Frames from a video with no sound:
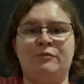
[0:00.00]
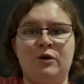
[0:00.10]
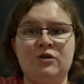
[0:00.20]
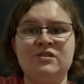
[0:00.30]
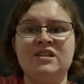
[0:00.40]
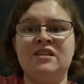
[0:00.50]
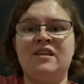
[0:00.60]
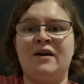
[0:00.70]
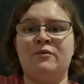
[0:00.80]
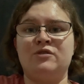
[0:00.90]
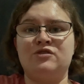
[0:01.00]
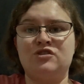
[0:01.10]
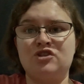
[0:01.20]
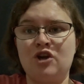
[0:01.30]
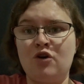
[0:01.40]
person that was
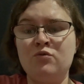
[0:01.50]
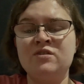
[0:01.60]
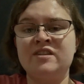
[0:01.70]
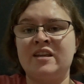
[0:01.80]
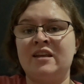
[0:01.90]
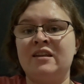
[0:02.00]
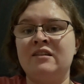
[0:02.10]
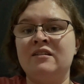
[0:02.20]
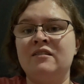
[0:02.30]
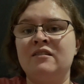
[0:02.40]
chosen